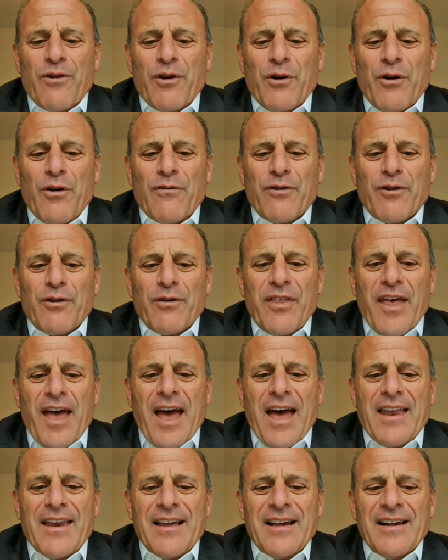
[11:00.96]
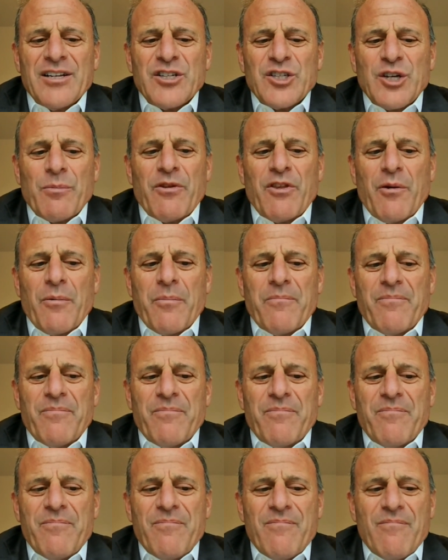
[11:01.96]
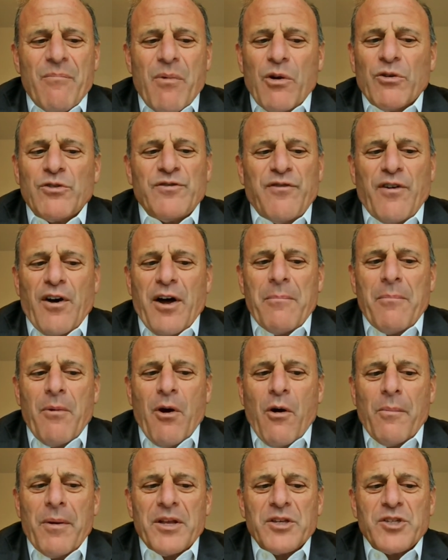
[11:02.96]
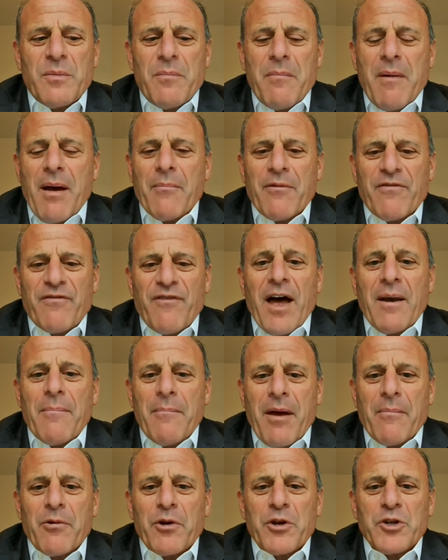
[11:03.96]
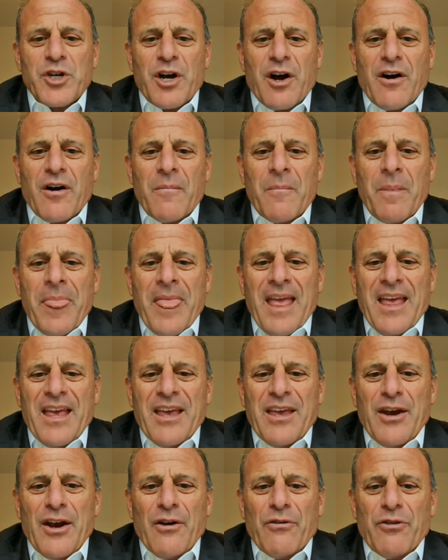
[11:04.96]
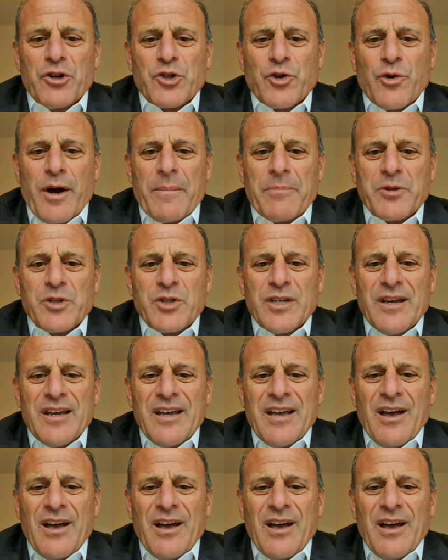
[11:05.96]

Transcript: and over that some of their most fun moments and fond memories are, the trips.